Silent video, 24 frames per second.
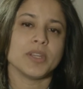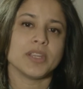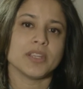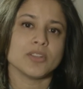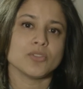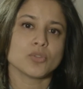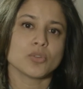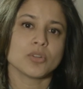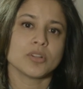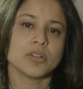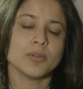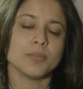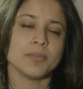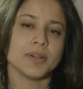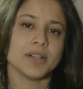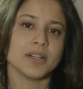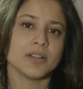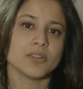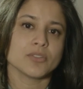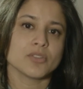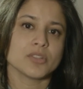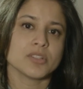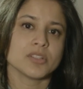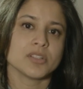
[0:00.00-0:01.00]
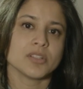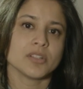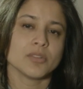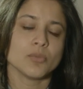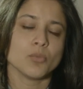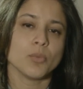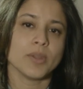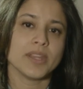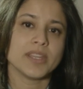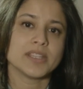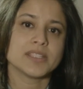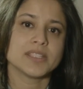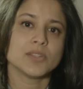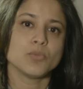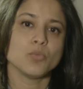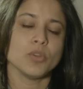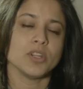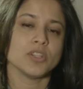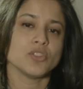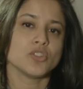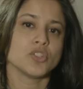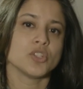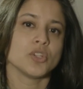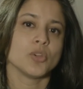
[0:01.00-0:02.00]
can talk about ways in
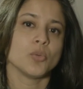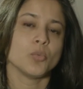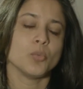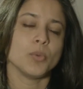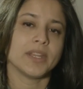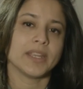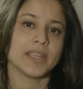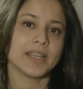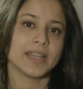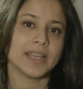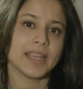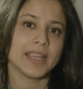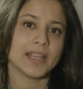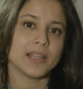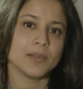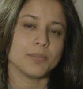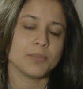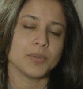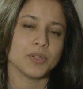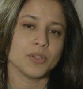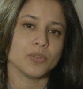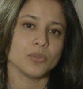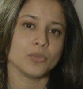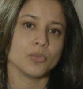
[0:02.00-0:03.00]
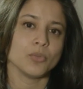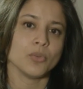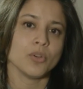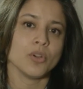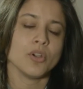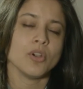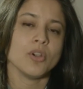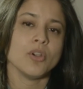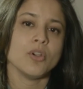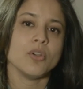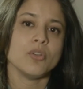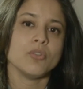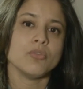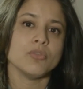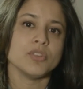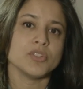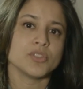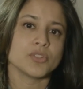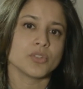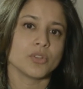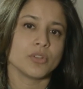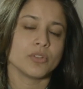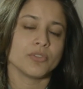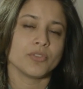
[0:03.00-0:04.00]
which we can help you
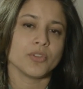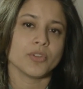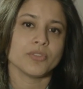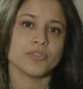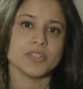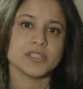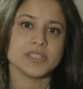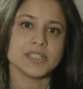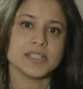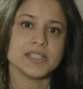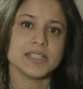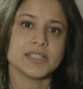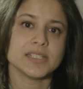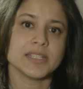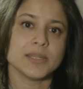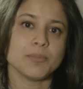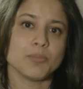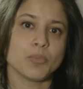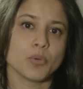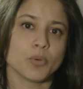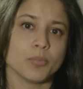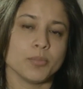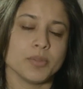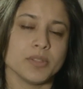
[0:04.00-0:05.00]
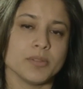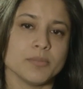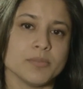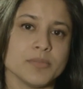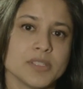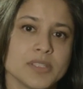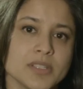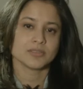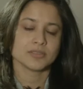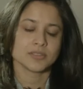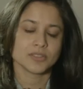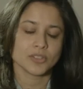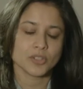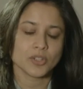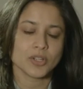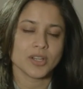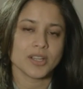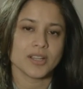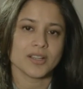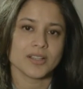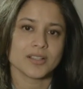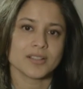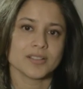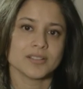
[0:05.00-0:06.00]
resolve your fertility problems. Good
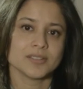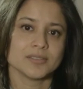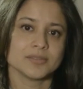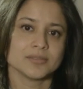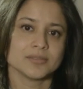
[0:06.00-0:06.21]
luck.